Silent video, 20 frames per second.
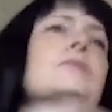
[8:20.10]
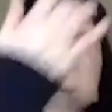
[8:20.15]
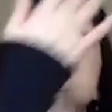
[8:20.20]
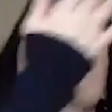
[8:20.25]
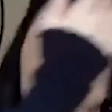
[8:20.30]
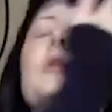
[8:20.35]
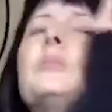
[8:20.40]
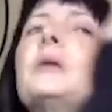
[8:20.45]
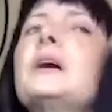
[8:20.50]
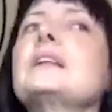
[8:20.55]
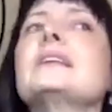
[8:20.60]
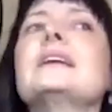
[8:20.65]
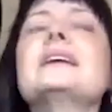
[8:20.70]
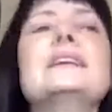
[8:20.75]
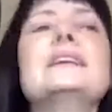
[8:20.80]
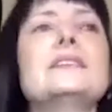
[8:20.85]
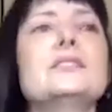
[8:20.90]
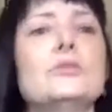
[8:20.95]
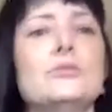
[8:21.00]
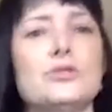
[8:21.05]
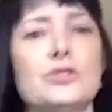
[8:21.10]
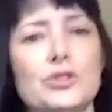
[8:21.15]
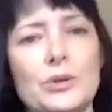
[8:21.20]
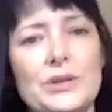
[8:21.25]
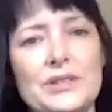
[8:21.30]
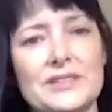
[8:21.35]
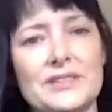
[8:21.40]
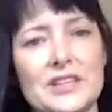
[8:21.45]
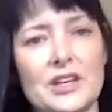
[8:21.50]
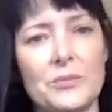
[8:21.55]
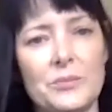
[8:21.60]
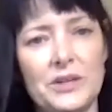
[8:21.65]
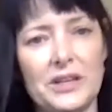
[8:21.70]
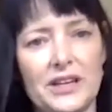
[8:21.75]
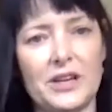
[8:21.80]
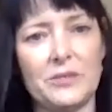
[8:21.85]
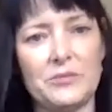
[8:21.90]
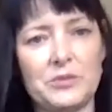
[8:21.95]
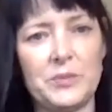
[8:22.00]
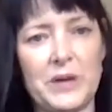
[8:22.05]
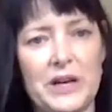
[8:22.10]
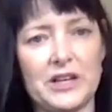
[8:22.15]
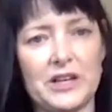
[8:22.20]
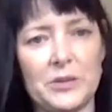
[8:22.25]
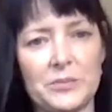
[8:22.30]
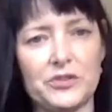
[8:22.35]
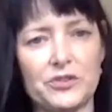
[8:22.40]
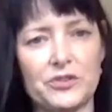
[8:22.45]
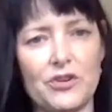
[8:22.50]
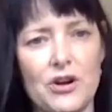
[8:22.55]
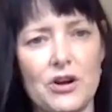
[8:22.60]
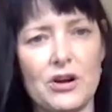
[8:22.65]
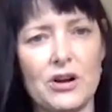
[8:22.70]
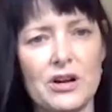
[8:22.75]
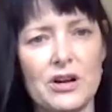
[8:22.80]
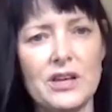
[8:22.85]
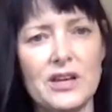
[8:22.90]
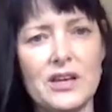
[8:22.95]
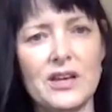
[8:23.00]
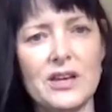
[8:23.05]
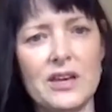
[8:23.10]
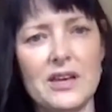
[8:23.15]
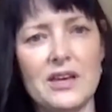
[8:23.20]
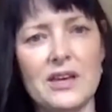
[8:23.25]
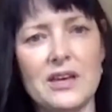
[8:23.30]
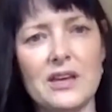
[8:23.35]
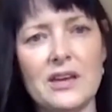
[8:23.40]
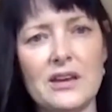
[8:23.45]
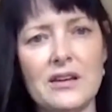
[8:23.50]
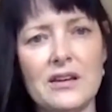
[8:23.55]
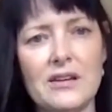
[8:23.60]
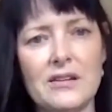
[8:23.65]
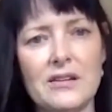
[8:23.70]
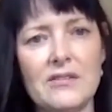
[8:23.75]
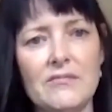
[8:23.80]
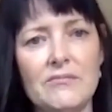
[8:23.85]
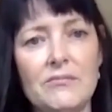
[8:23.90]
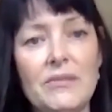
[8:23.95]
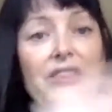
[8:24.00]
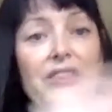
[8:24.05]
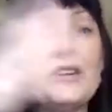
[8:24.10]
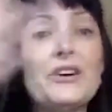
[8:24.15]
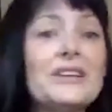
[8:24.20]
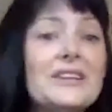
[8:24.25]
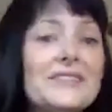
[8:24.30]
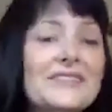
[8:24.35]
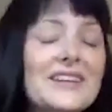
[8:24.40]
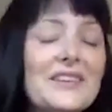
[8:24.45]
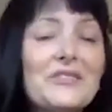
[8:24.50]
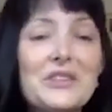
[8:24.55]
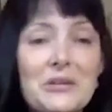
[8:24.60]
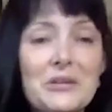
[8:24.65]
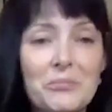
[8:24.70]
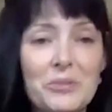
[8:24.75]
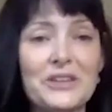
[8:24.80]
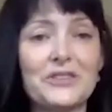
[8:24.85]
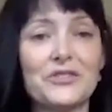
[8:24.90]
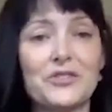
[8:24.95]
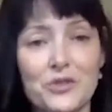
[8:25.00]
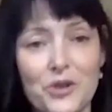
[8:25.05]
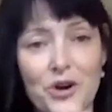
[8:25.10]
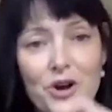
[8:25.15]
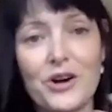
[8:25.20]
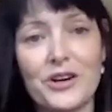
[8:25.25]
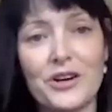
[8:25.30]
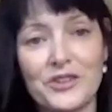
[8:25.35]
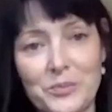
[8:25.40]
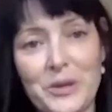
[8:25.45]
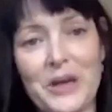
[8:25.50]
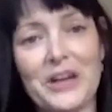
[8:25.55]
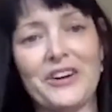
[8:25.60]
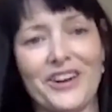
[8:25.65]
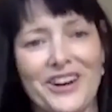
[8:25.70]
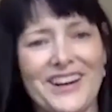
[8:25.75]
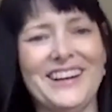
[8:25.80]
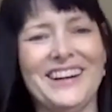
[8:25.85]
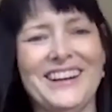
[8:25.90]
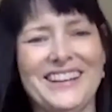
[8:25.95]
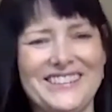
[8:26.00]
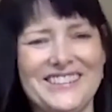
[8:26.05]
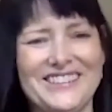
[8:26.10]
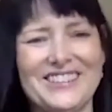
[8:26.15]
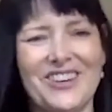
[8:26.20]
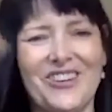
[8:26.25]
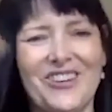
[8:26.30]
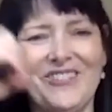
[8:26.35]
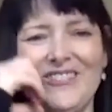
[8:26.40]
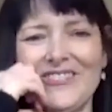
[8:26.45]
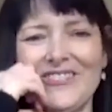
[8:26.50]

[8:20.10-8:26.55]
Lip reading: by lining those joints up, it comes back up strong. My thought is everything being strong is better. So